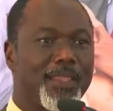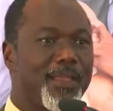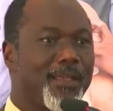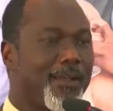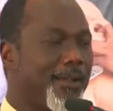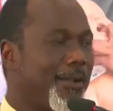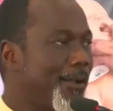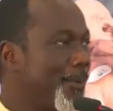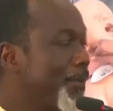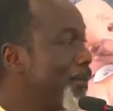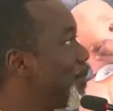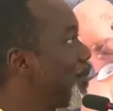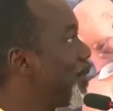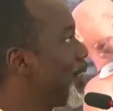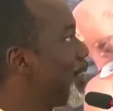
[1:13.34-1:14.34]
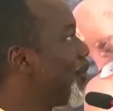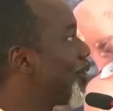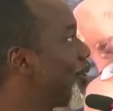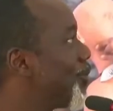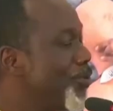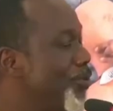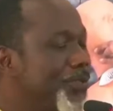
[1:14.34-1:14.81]
They were
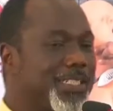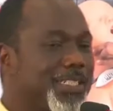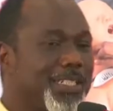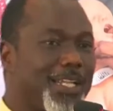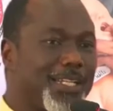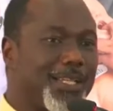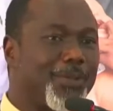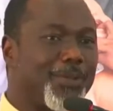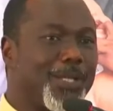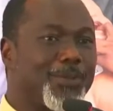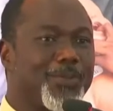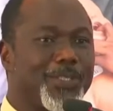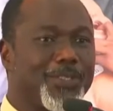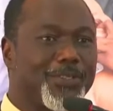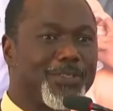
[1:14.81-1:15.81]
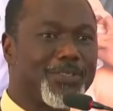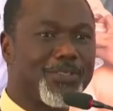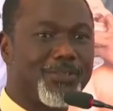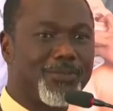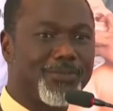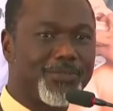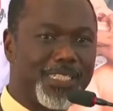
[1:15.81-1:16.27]
to do it earlier, but because
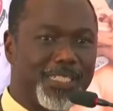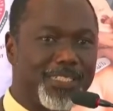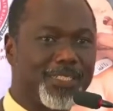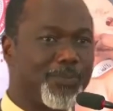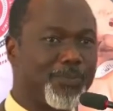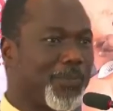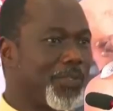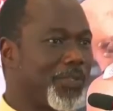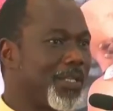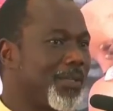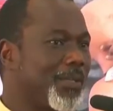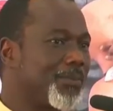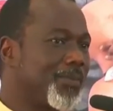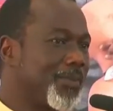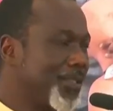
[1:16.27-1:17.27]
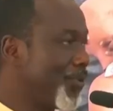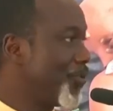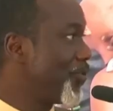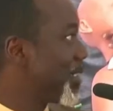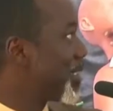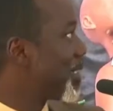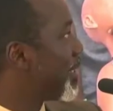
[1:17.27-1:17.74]
of change in program, you
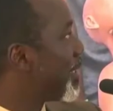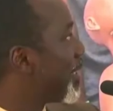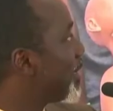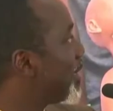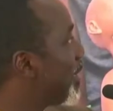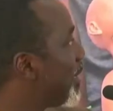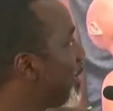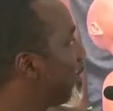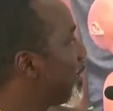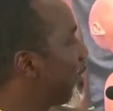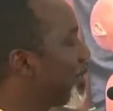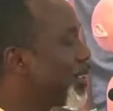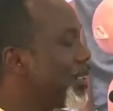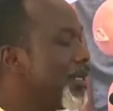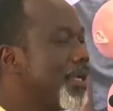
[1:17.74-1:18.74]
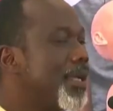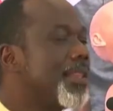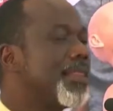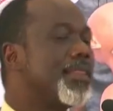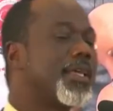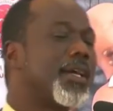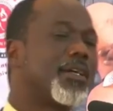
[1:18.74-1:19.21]
will see that later.
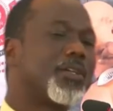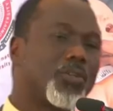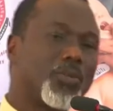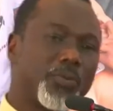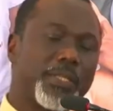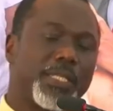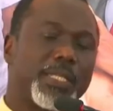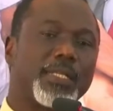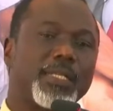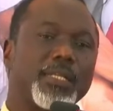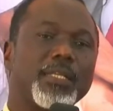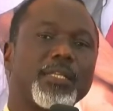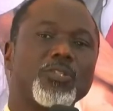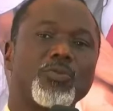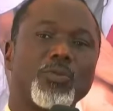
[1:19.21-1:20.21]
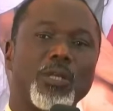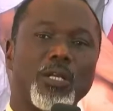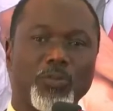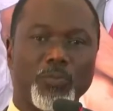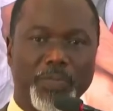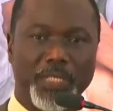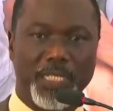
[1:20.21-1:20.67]
They are growing into a
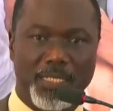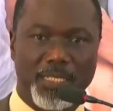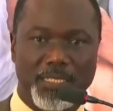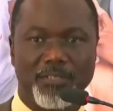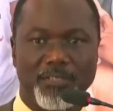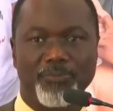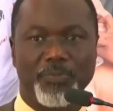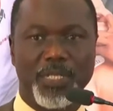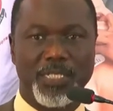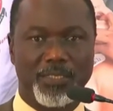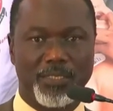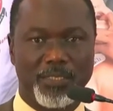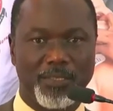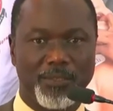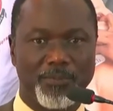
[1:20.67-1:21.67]
comprehensive person